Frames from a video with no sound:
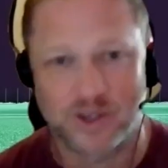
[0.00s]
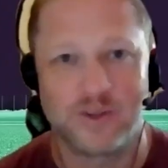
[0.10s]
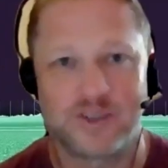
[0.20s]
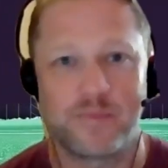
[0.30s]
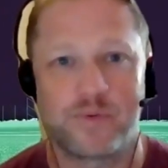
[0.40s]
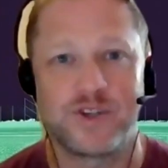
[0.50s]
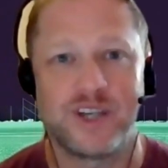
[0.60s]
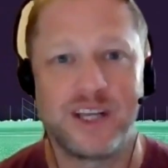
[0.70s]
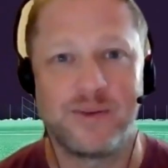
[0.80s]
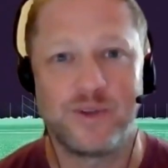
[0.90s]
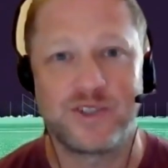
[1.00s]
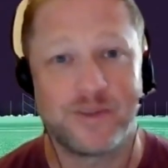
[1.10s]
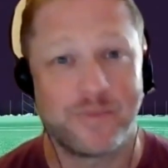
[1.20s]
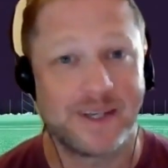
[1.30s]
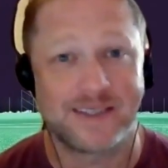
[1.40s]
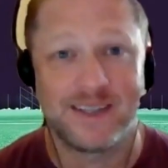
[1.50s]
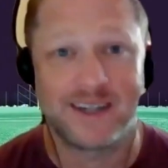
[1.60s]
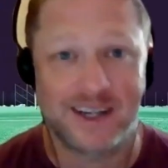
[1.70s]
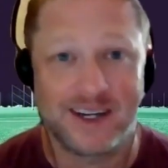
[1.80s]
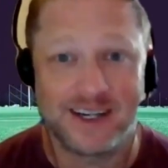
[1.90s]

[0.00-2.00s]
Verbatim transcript: Well, coach, I appreciate it. Wish you the best of luck